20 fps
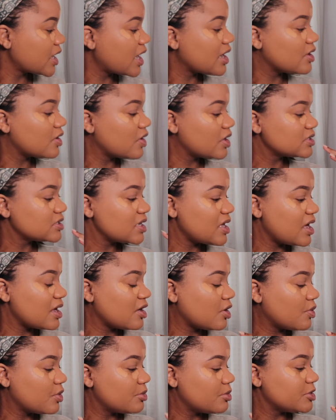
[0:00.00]
I know I said I
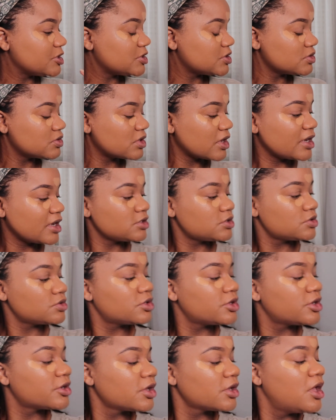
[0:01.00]
don't want to be too
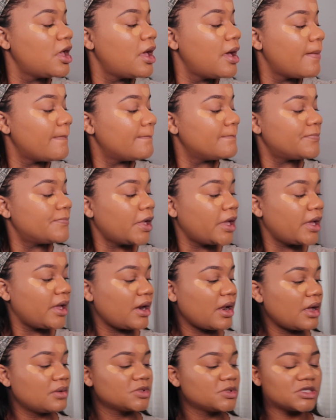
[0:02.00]
contoured,
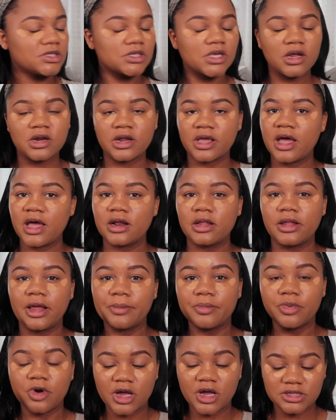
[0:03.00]
but I'm just gonna kind of
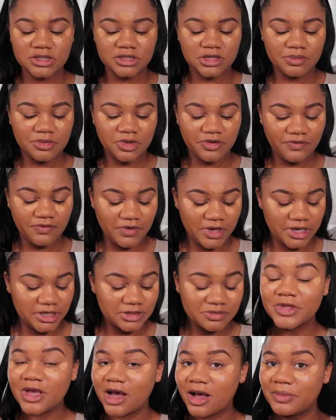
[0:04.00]
like bronze up the
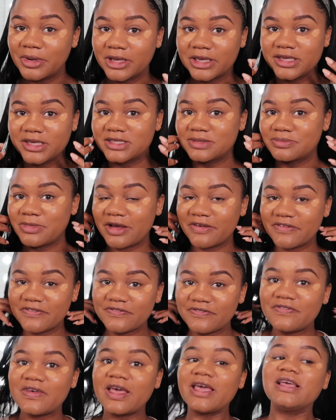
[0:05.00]
face, y'all, because my
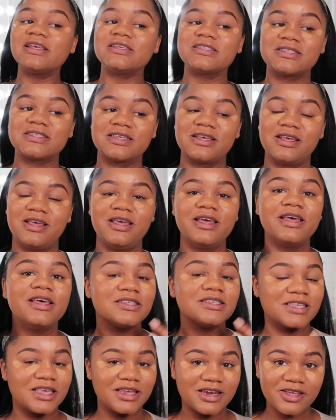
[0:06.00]
face
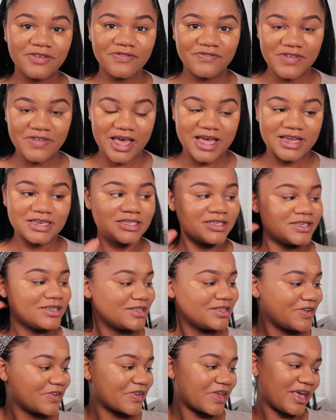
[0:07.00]
is getting fat.
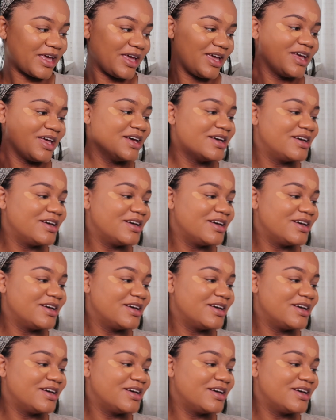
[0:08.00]
Okay.